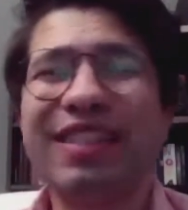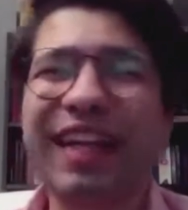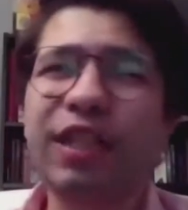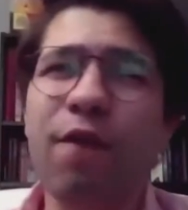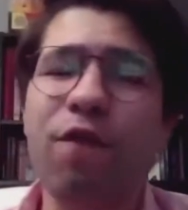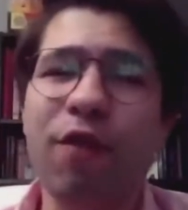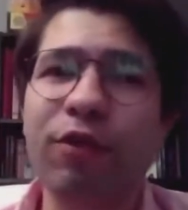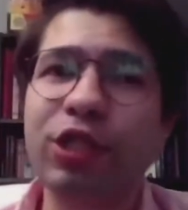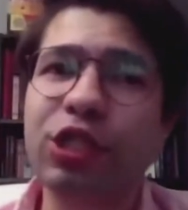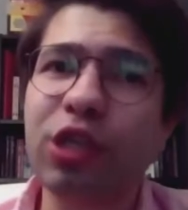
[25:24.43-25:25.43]
is actually a
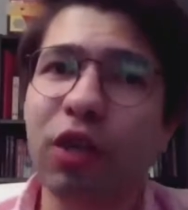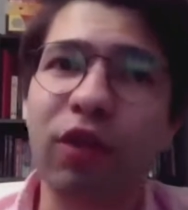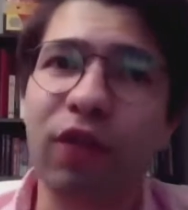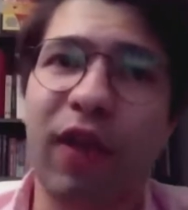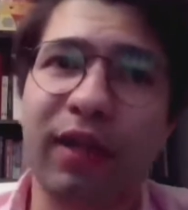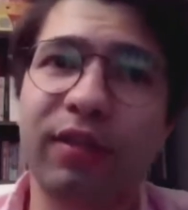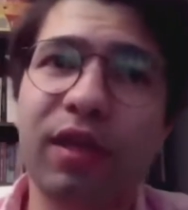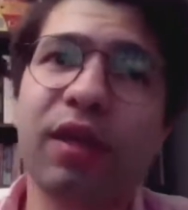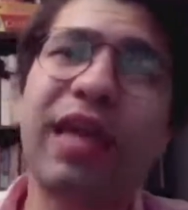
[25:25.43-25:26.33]
very subtle effect